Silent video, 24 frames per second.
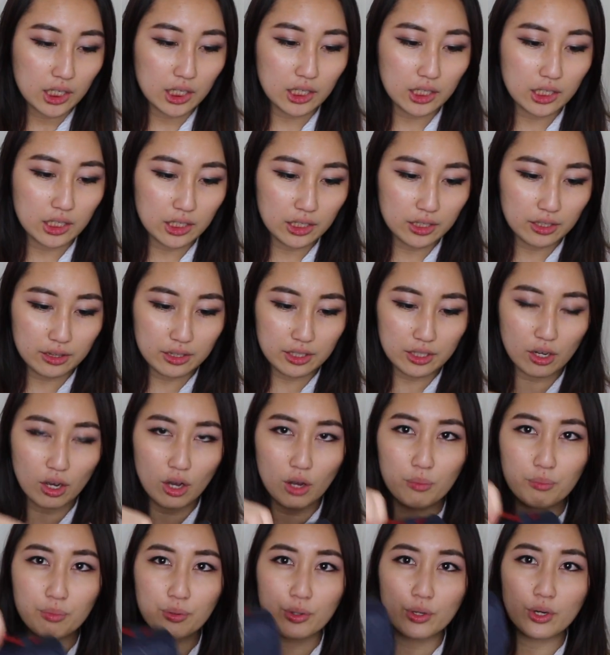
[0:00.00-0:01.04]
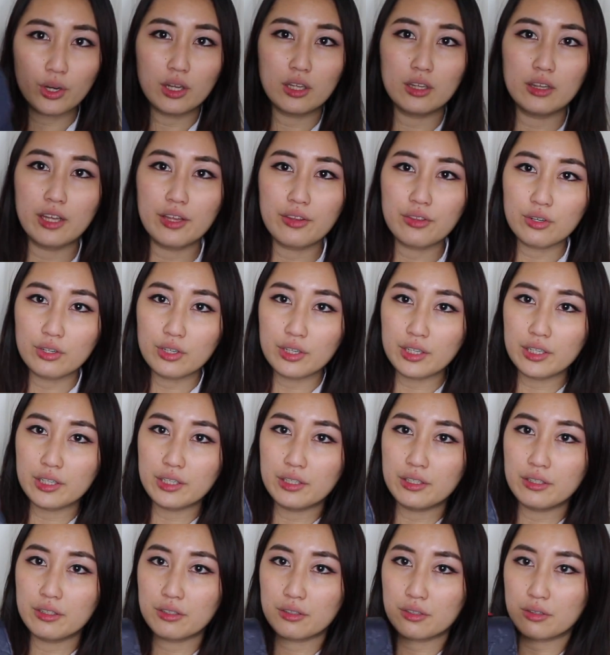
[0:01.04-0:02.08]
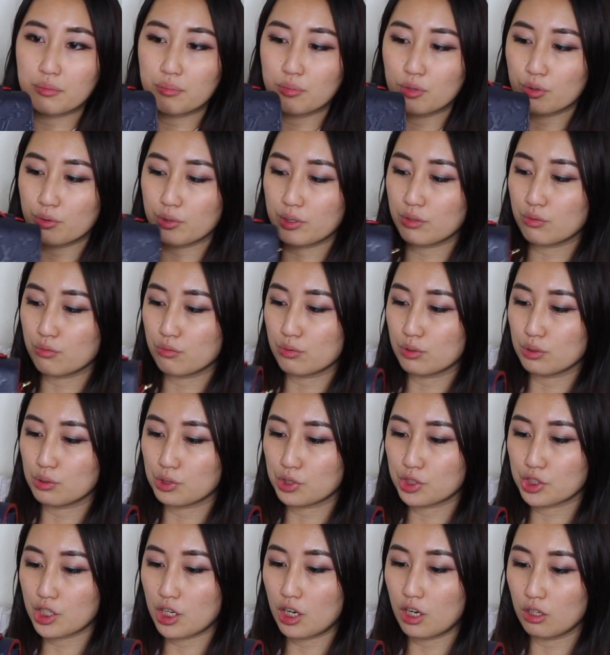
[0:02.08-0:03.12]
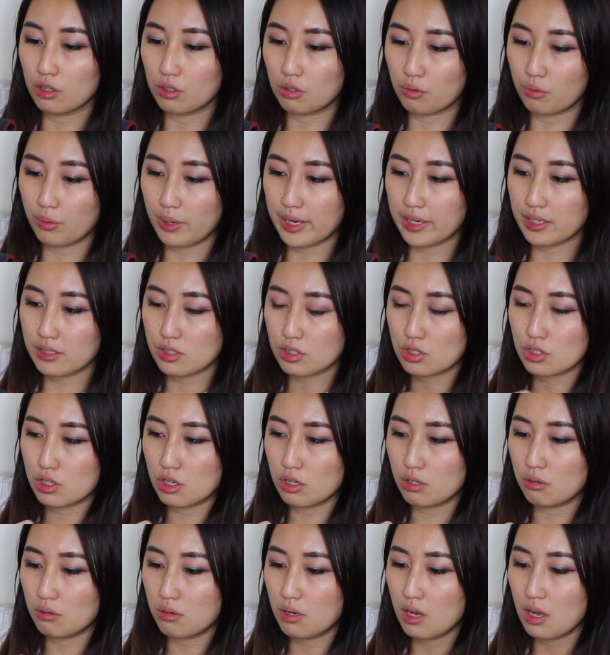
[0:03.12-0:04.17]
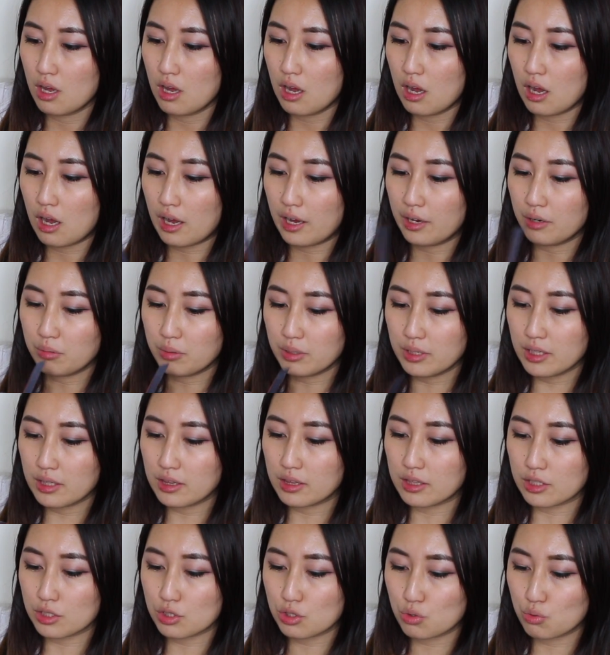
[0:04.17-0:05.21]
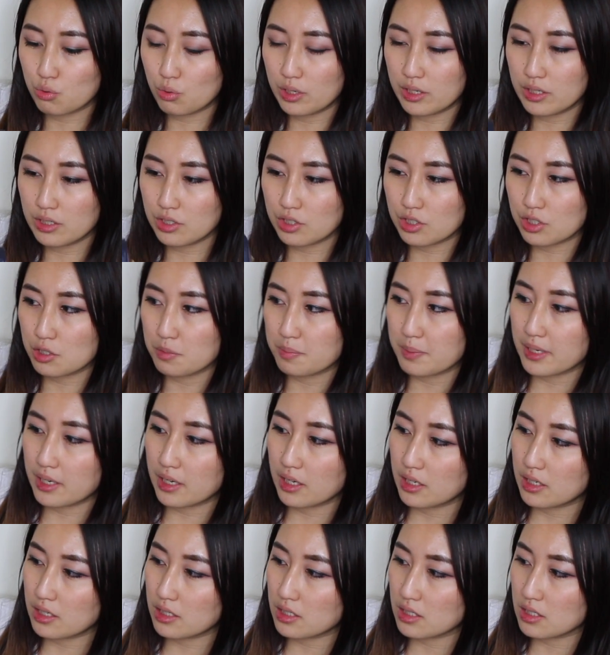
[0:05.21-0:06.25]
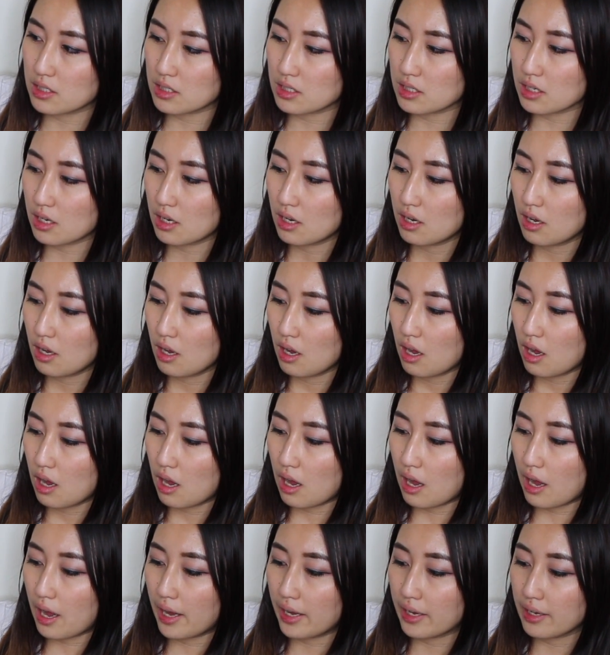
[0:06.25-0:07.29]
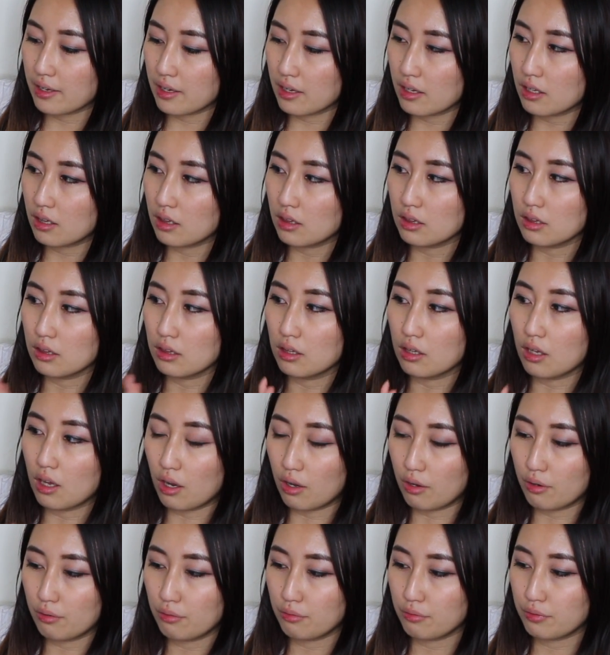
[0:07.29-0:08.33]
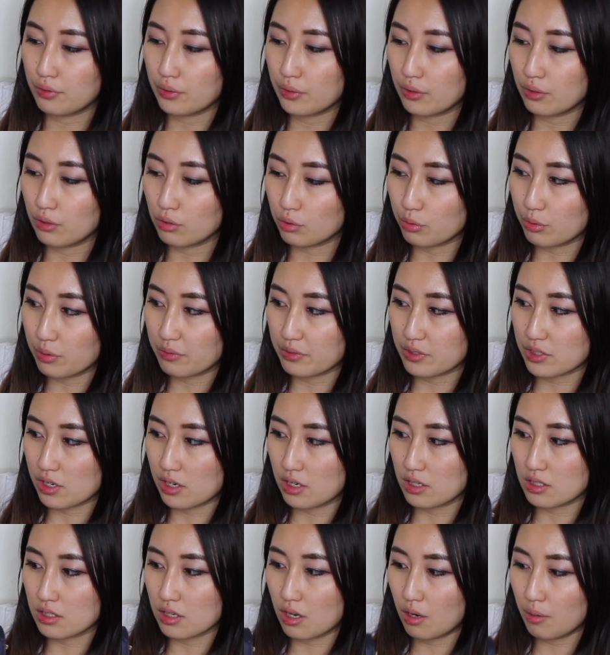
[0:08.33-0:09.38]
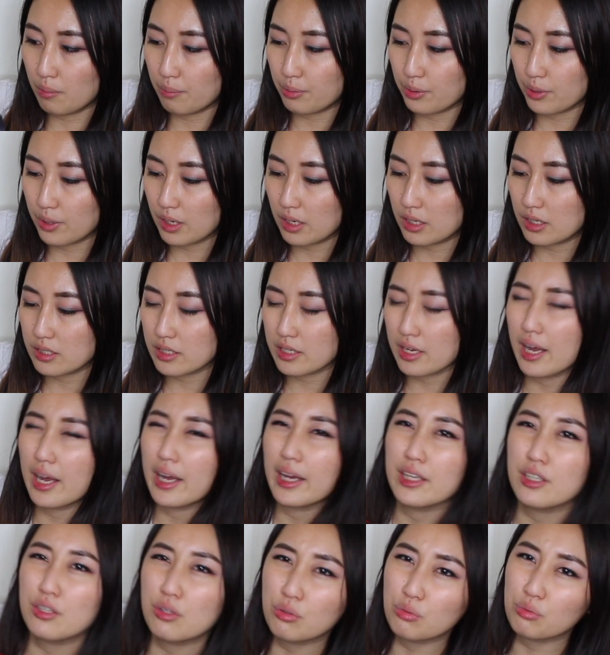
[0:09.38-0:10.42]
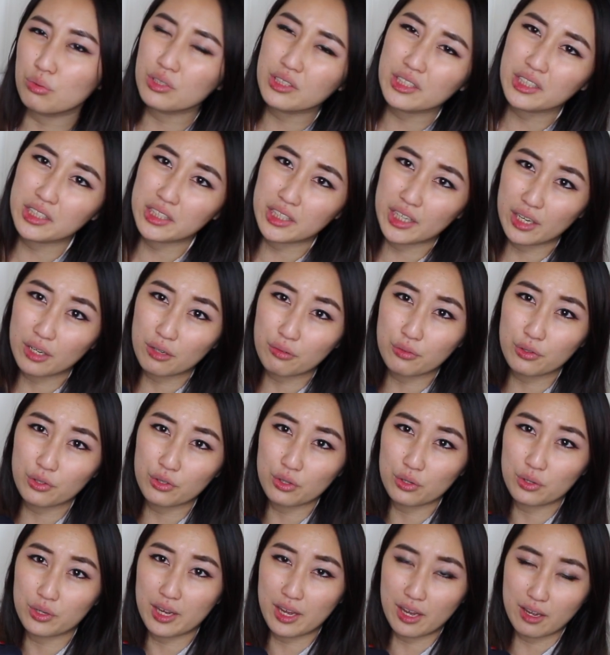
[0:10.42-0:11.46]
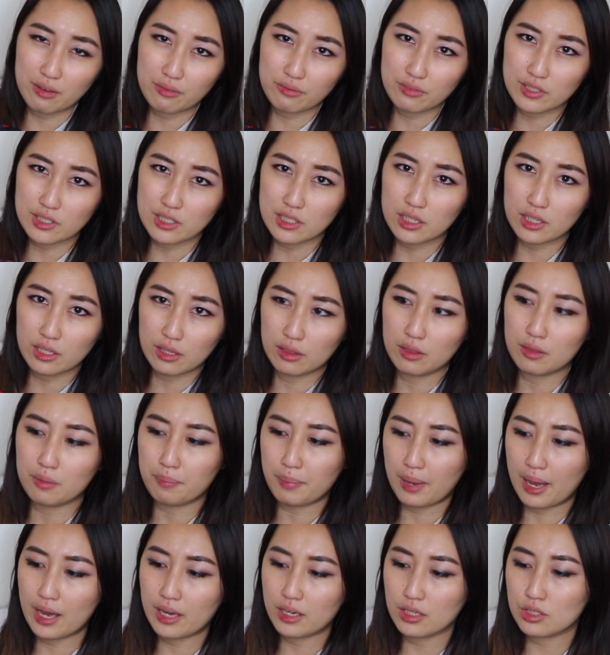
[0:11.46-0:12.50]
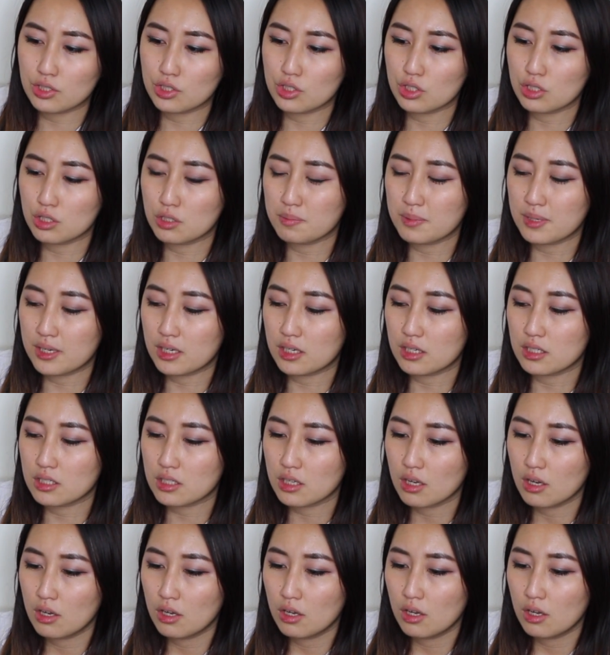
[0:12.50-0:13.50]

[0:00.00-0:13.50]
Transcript: in the Empriente leather in the Marine Rouge colorway. So I wanted this one just because I love Louis Vuitton's Empriente. I don't really care for their canvas in the bags just because,